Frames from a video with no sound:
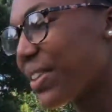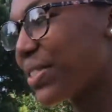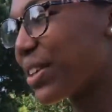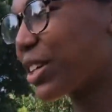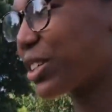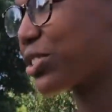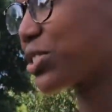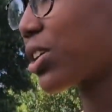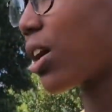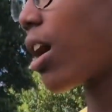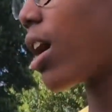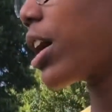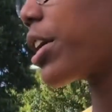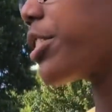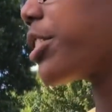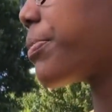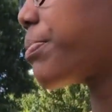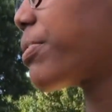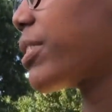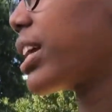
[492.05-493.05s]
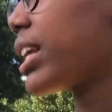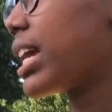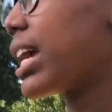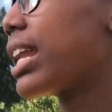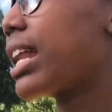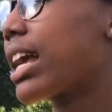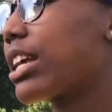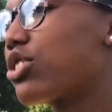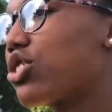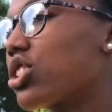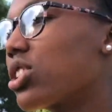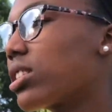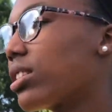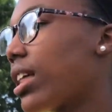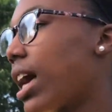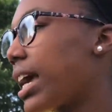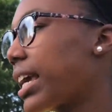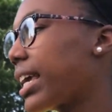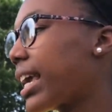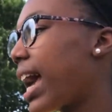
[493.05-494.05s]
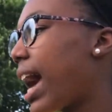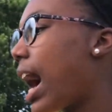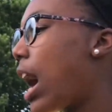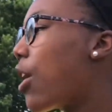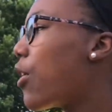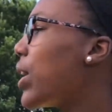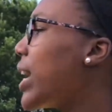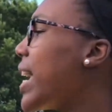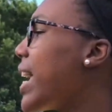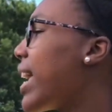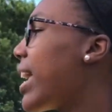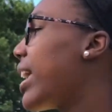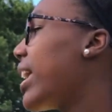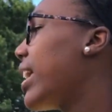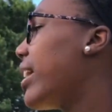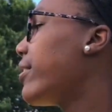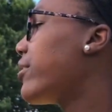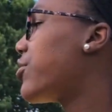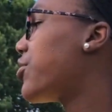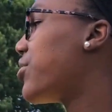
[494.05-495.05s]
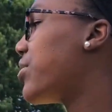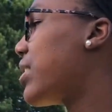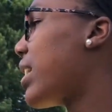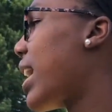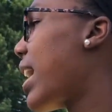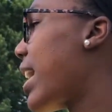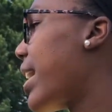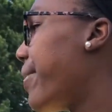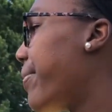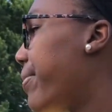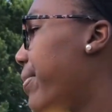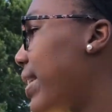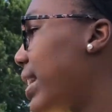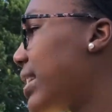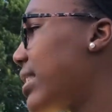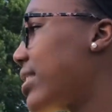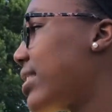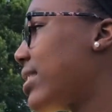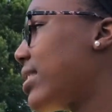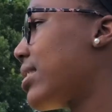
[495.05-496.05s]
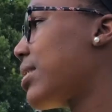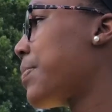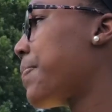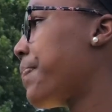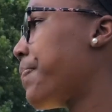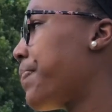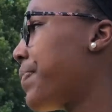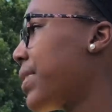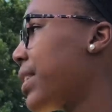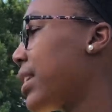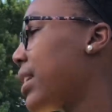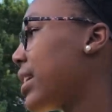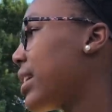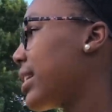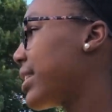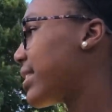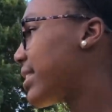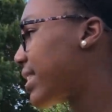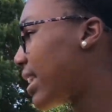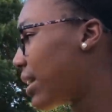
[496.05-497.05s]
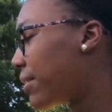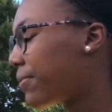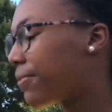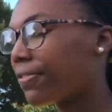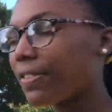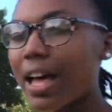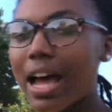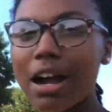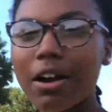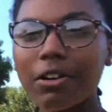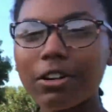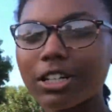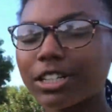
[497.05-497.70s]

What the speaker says: they're tall, they're pretty, and I just like how each day this sunflower